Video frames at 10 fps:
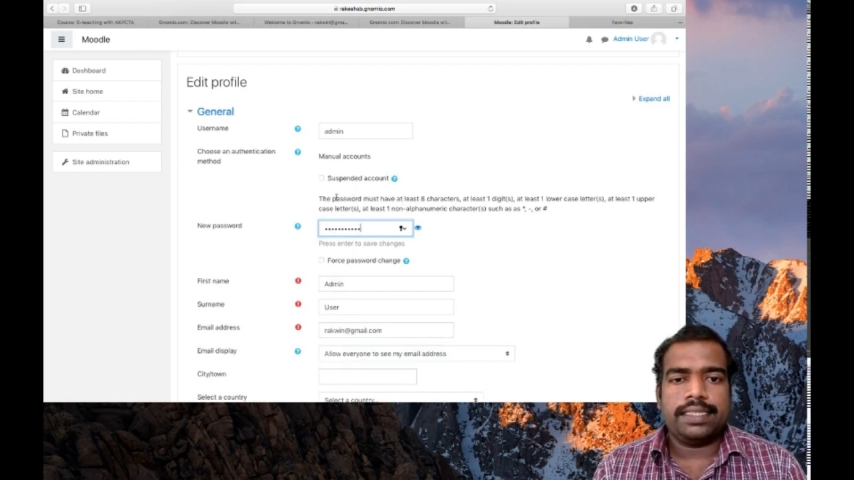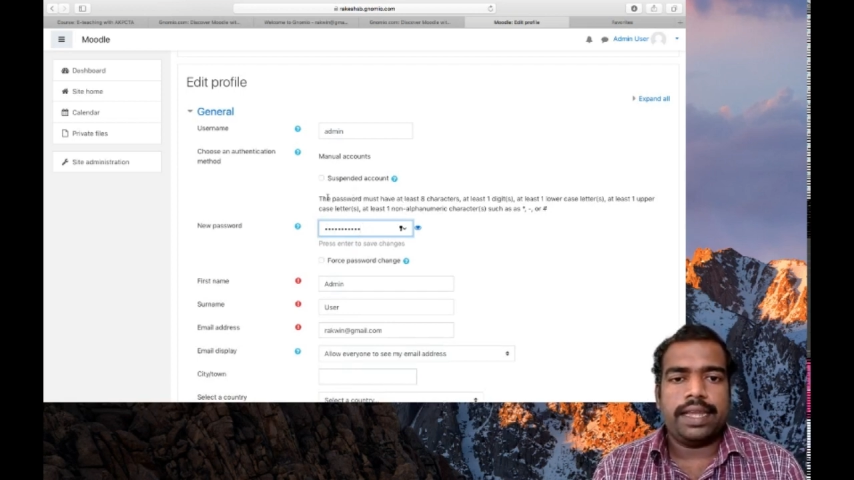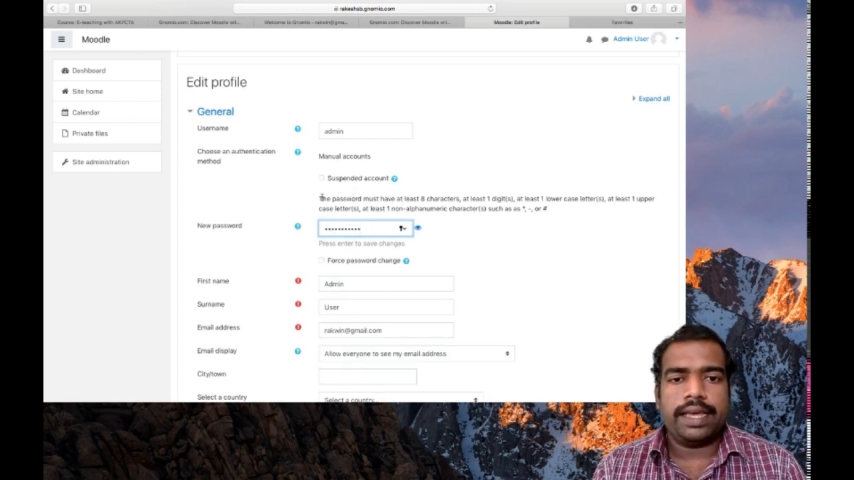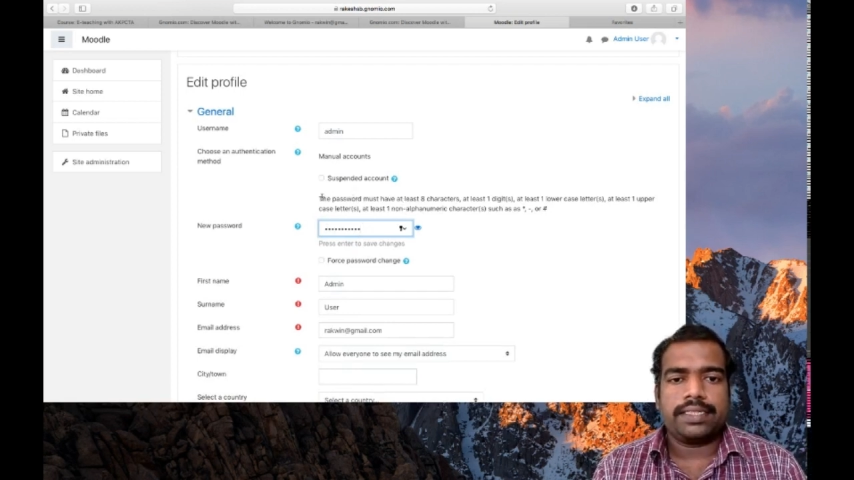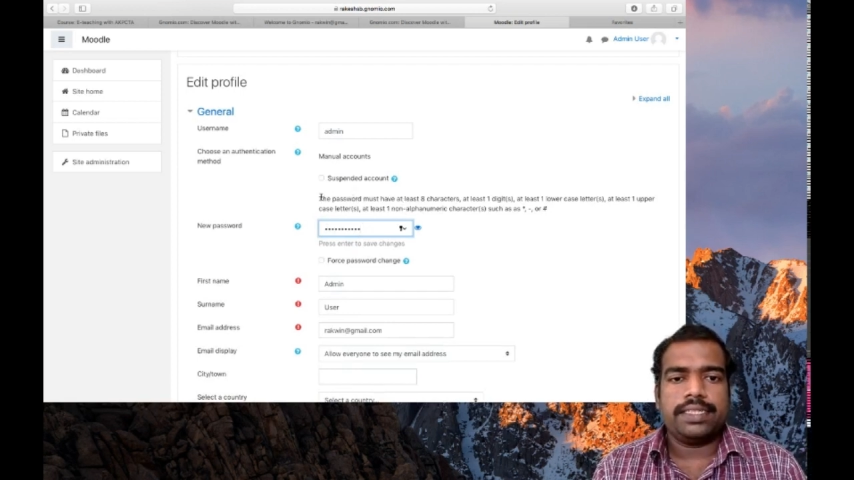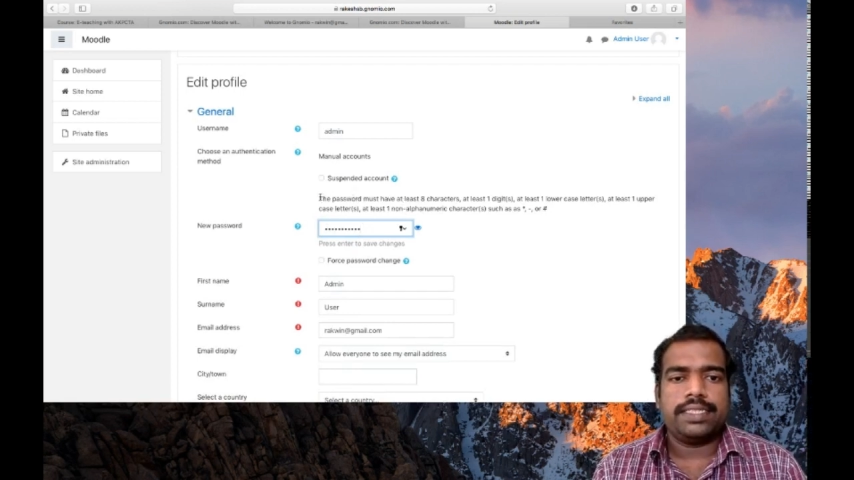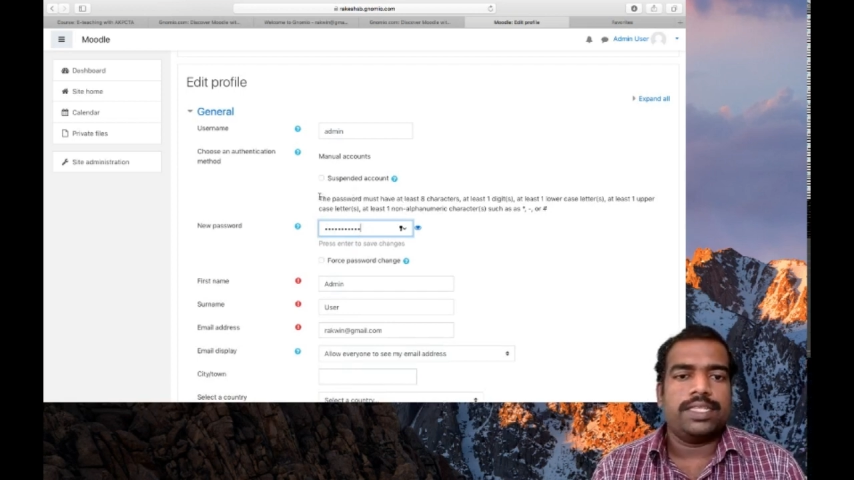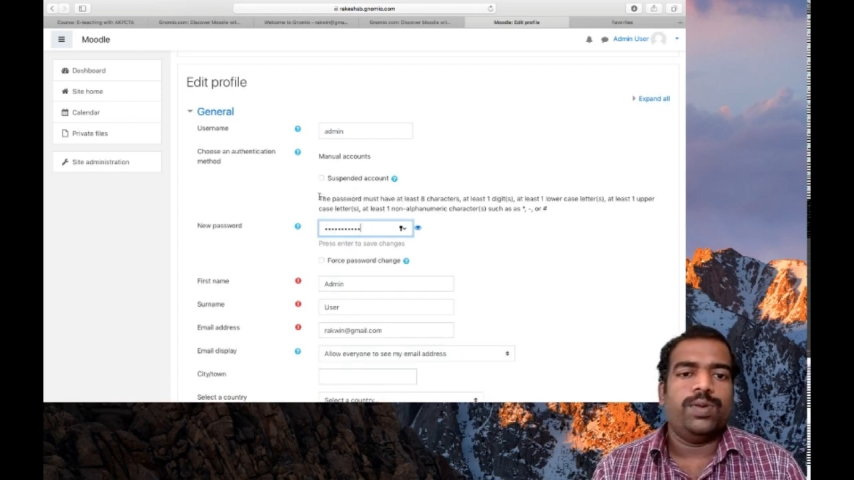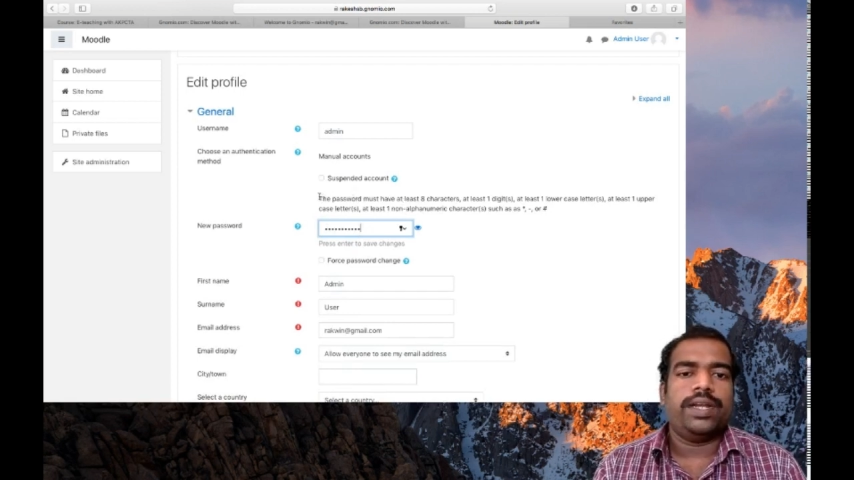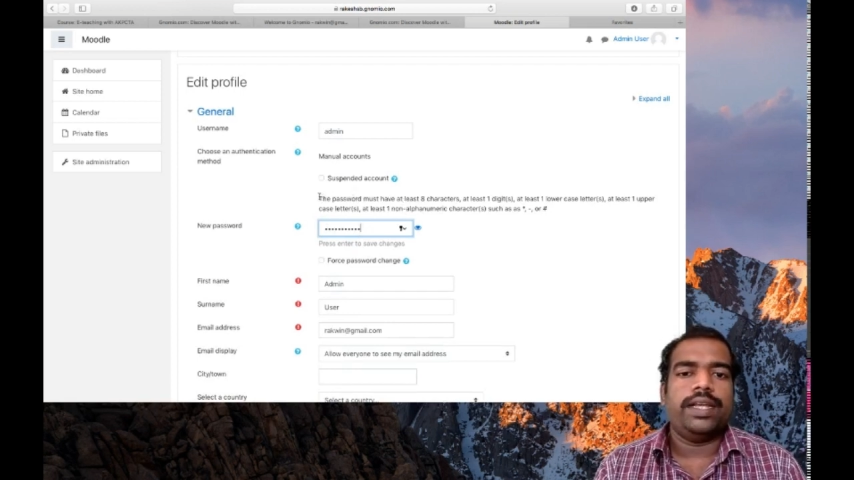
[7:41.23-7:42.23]
The direction is
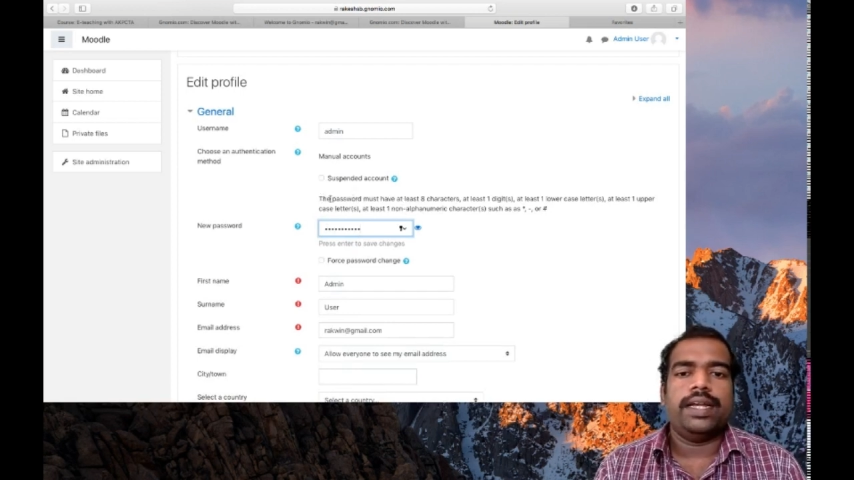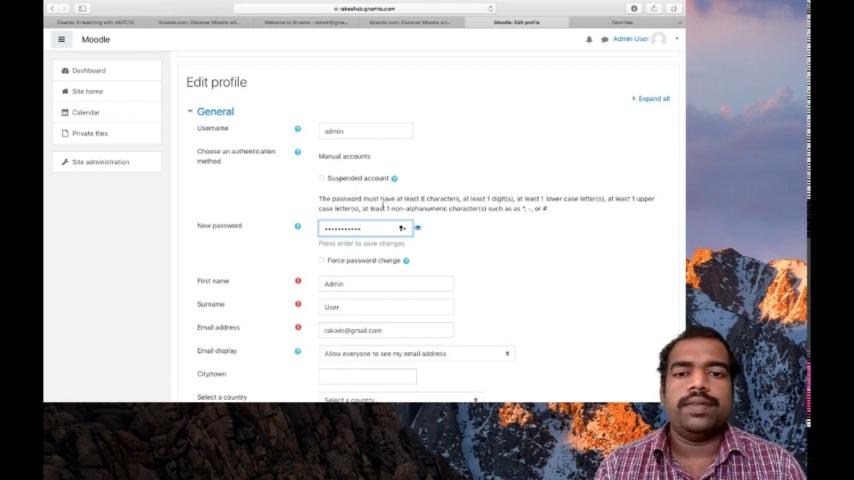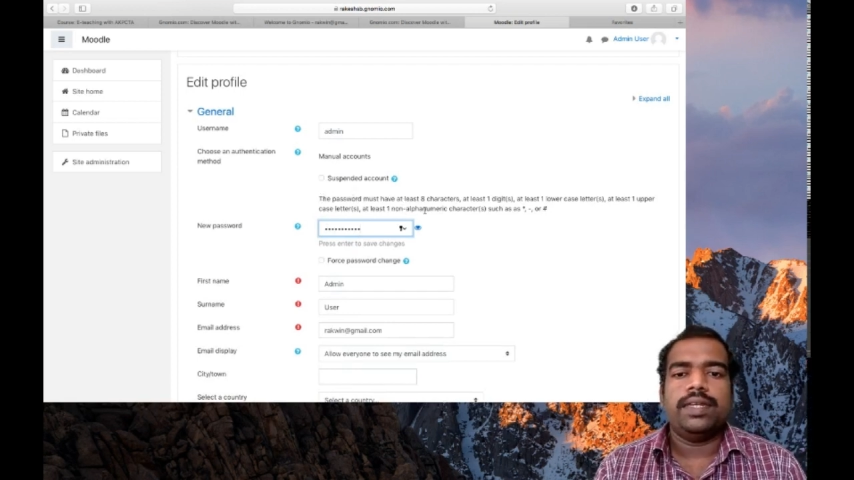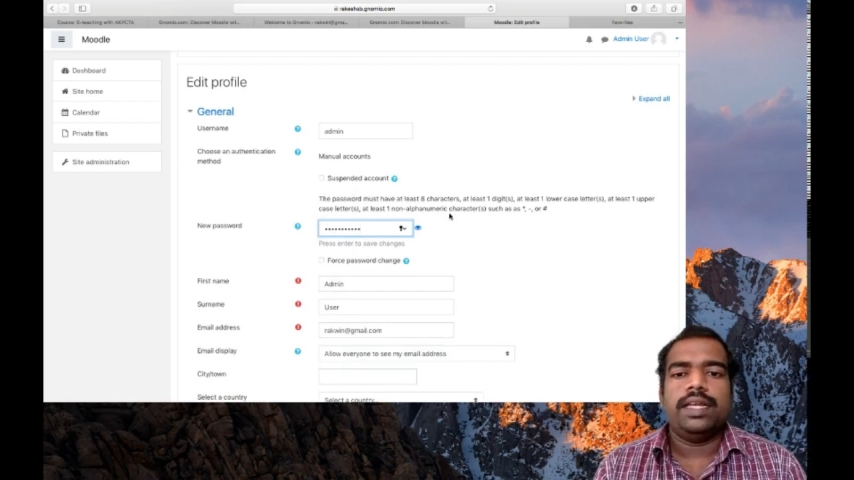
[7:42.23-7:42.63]
given here.